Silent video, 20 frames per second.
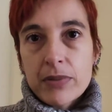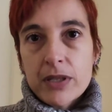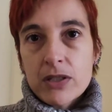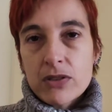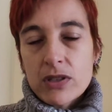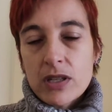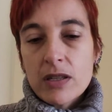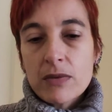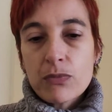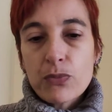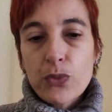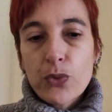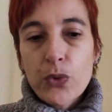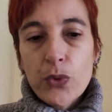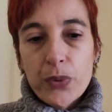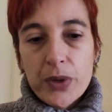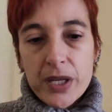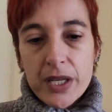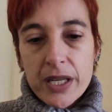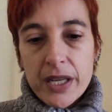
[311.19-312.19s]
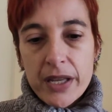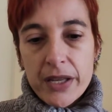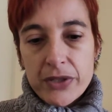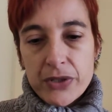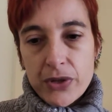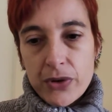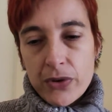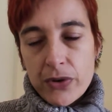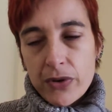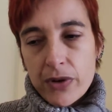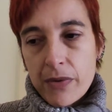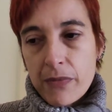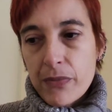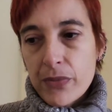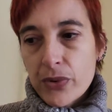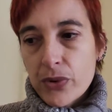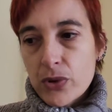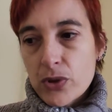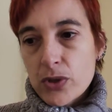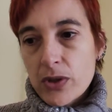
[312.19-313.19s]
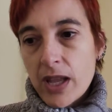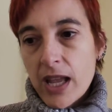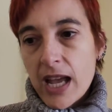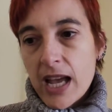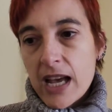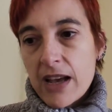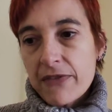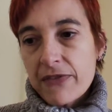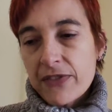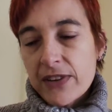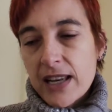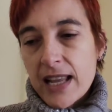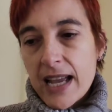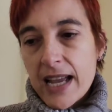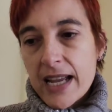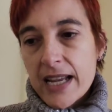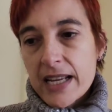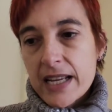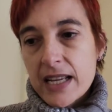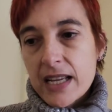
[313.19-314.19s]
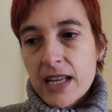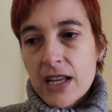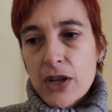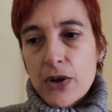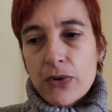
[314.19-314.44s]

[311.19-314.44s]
because in movies or in books you have like